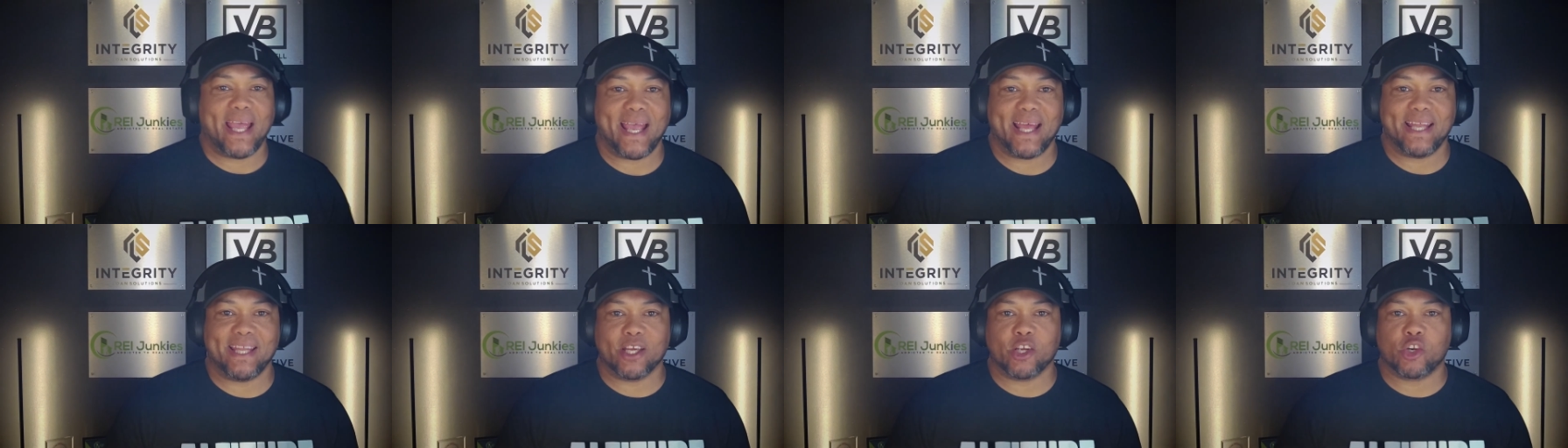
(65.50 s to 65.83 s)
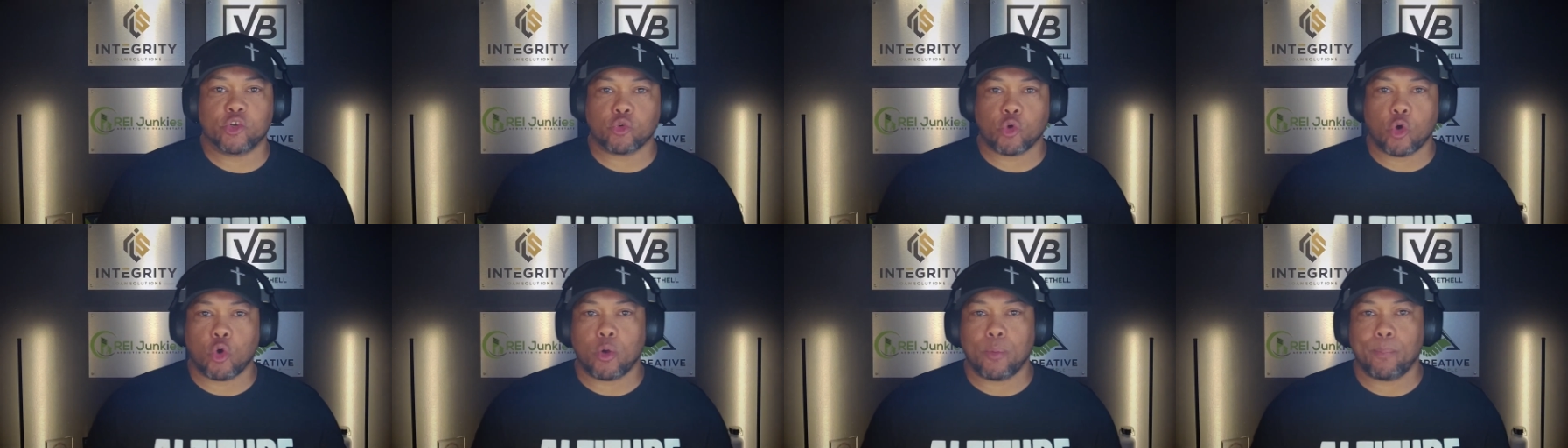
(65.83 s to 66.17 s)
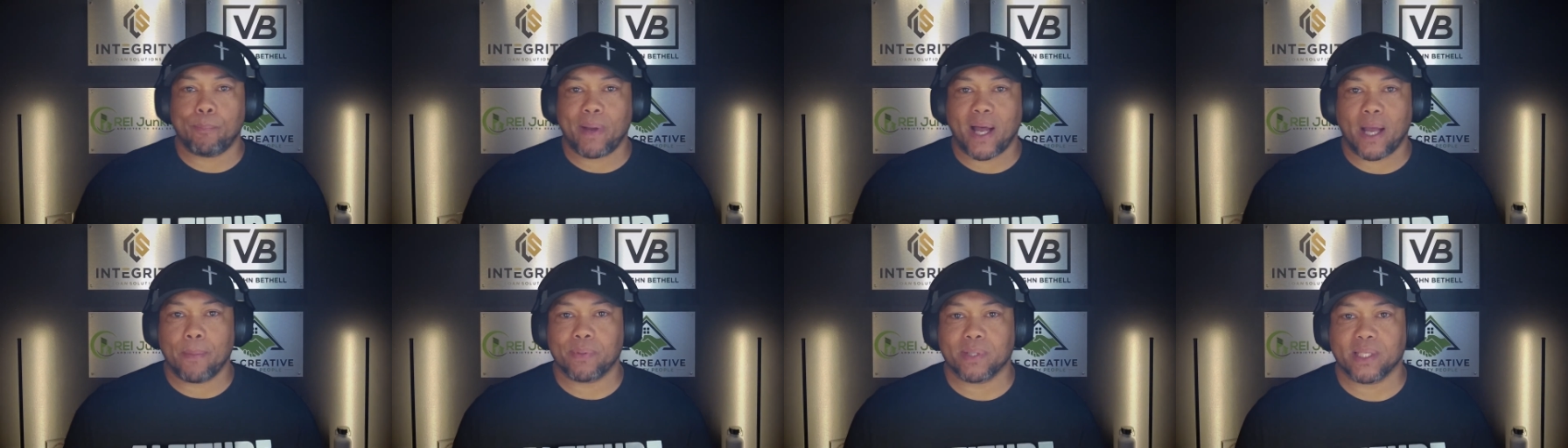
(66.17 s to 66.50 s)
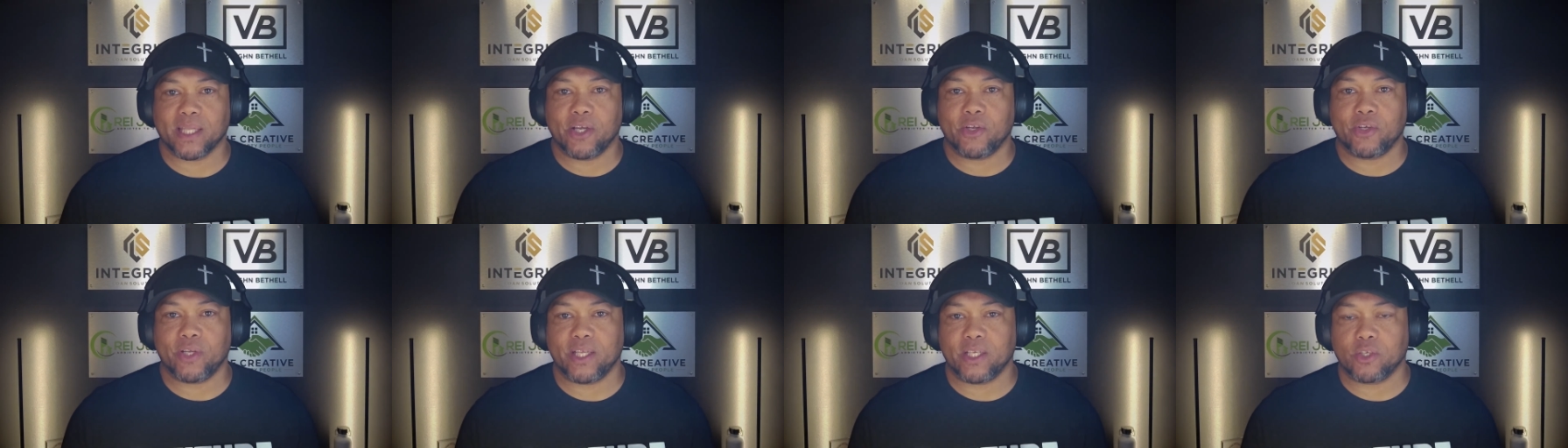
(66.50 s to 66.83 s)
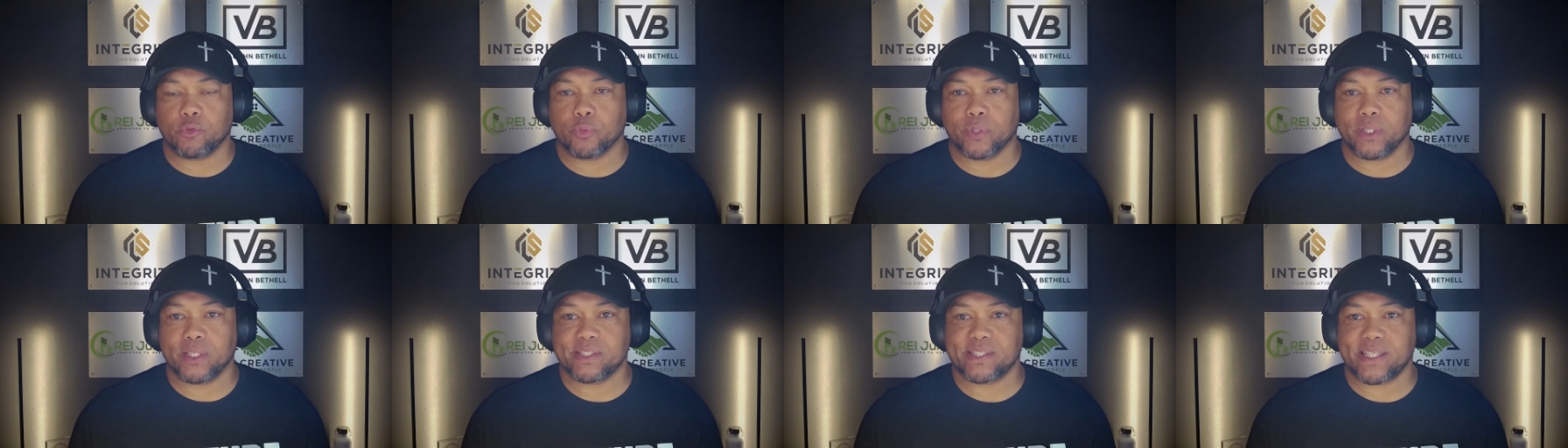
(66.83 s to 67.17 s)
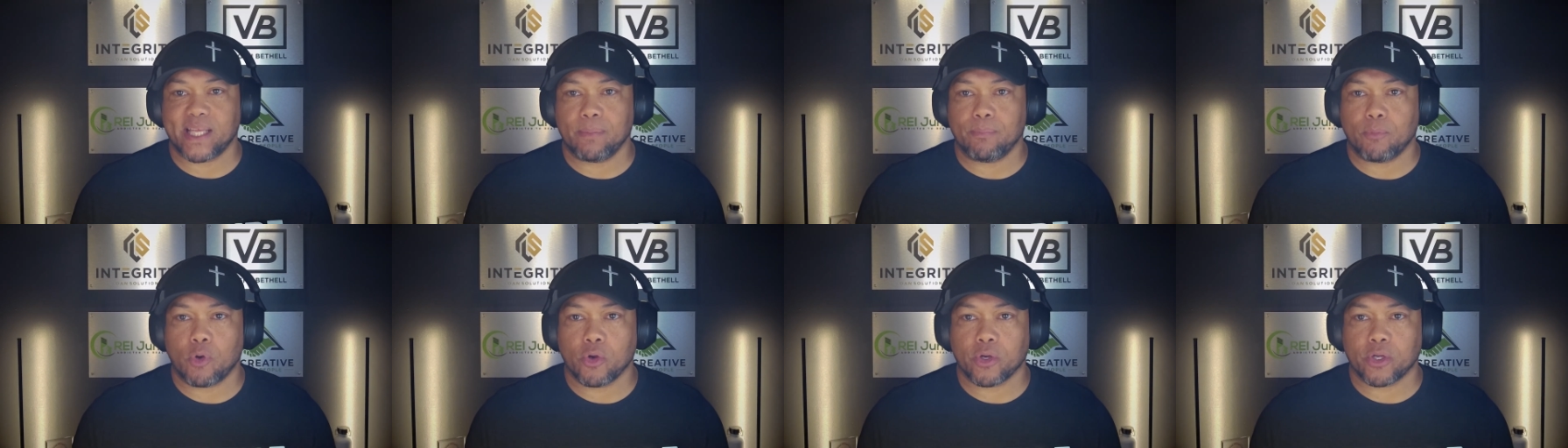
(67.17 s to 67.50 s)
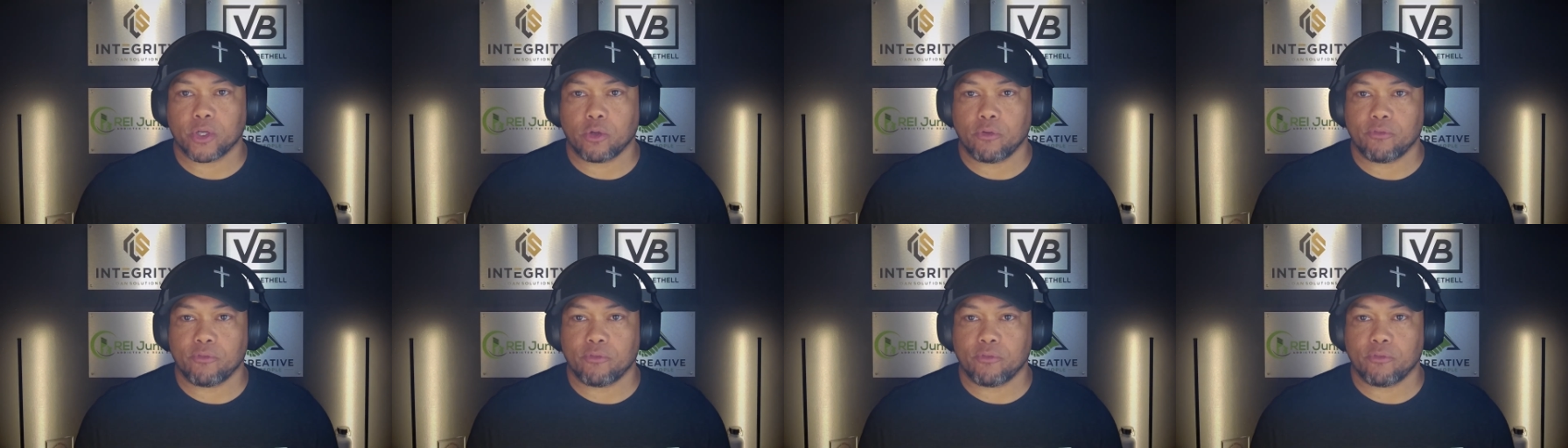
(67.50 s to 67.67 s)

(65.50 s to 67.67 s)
and the growing popularity in the real estate market